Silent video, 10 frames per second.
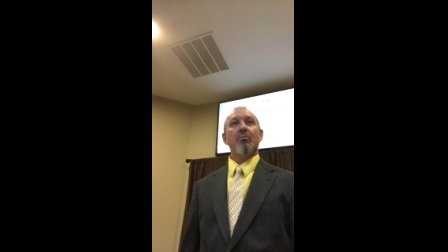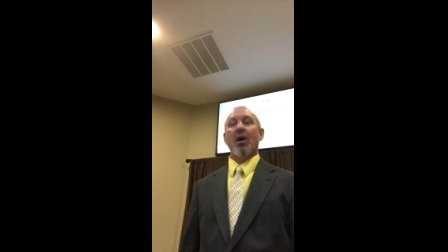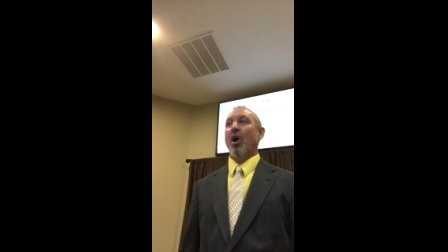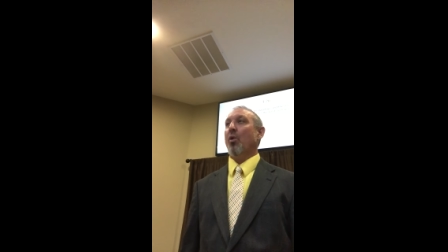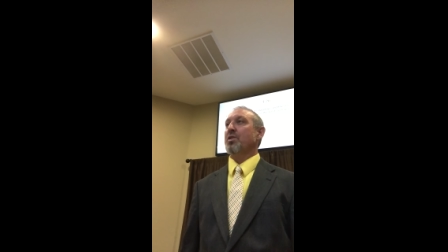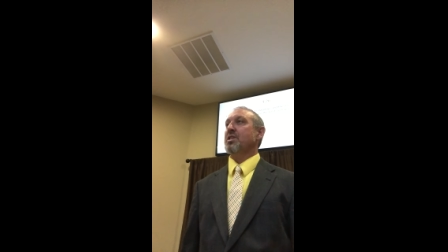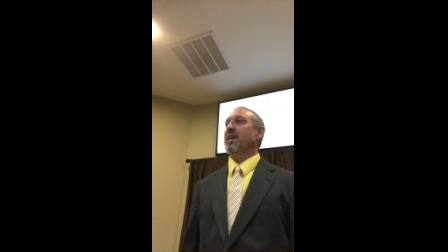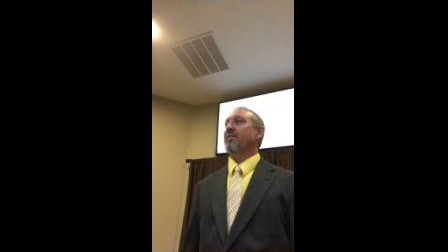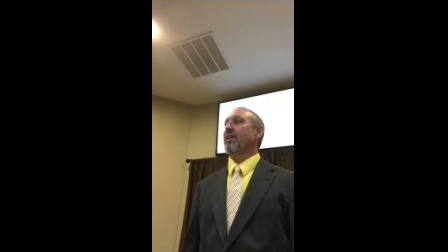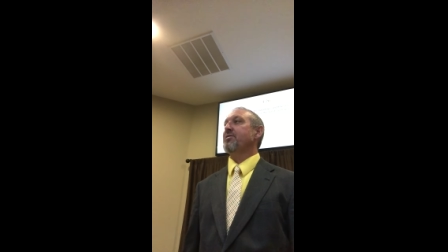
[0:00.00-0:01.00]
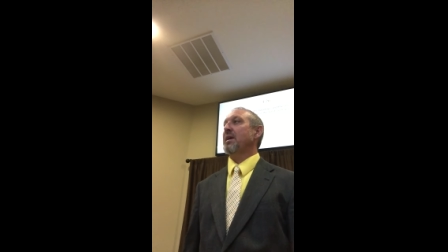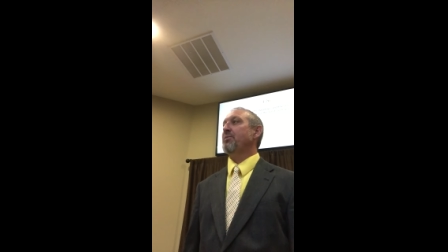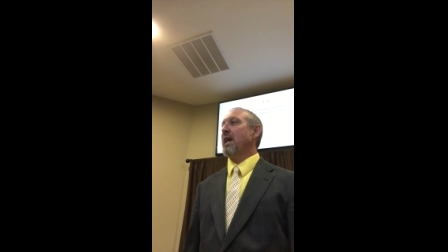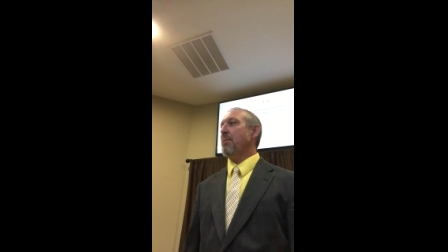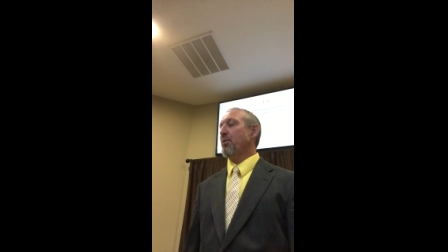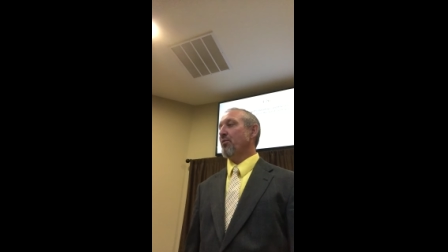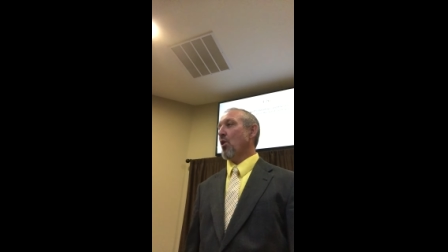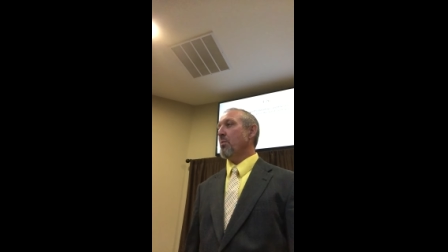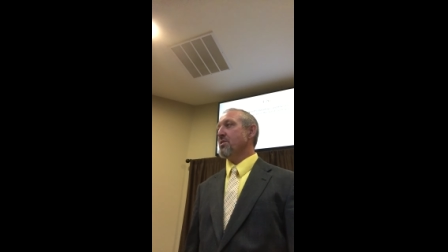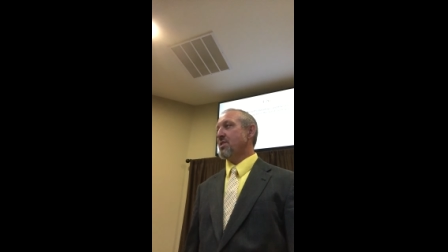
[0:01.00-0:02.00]
Paul would say in the very same chapter of
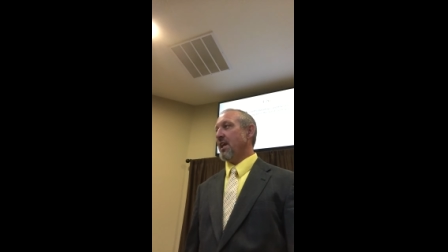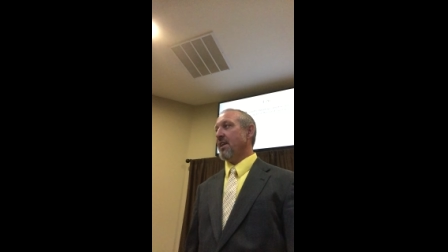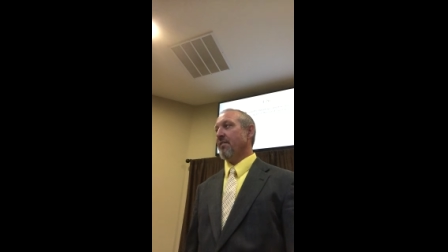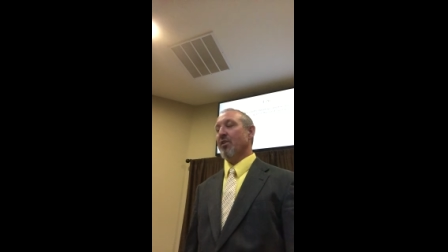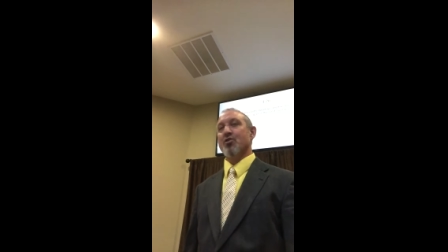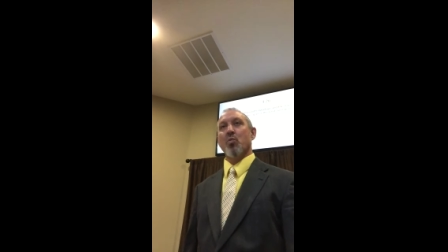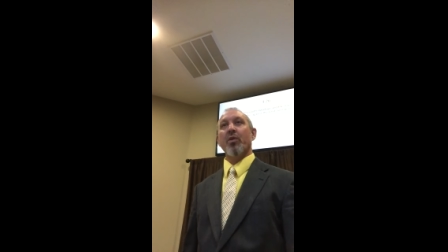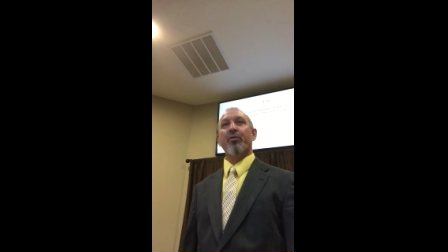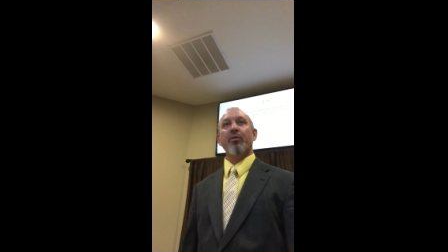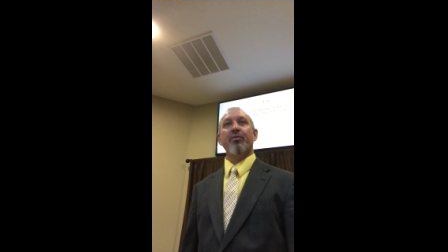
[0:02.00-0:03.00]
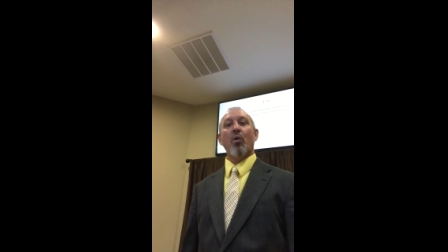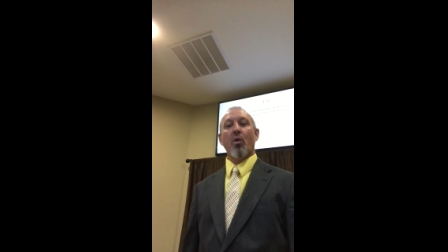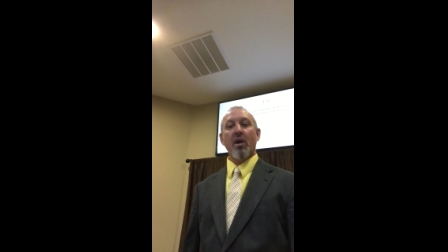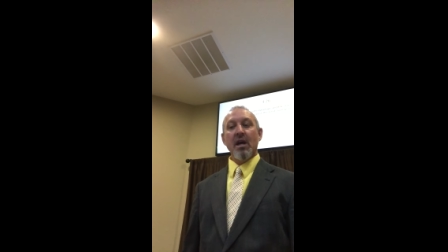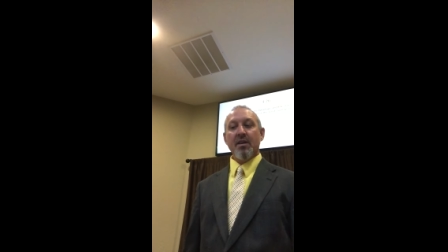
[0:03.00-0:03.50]
Romans 10 and verses 1 through 4